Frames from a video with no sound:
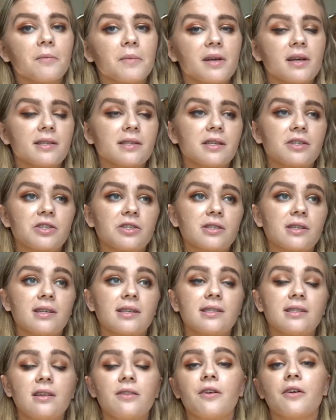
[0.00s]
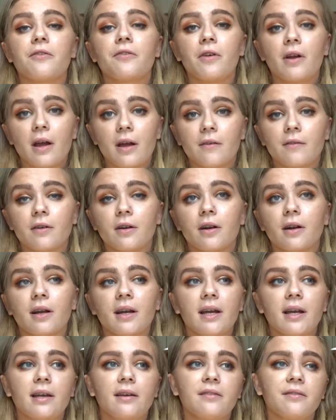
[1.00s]
because it's just going to sit there forever
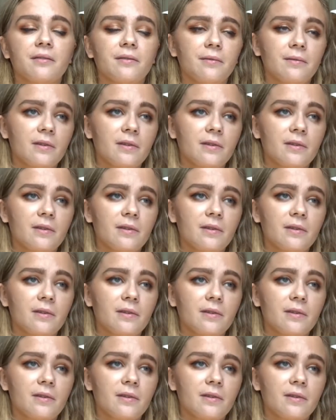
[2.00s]
and